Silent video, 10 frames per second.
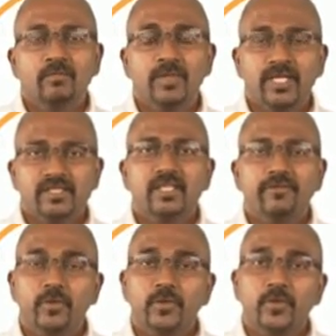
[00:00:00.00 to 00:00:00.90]
Many say
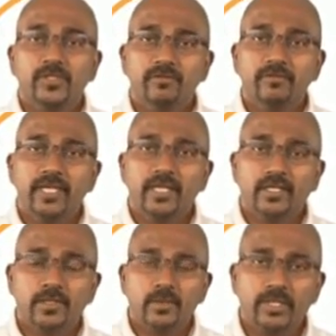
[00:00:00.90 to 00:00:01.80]
Ford was a very
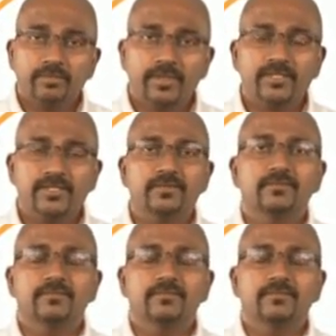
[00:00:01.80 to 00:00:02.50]
controlling person.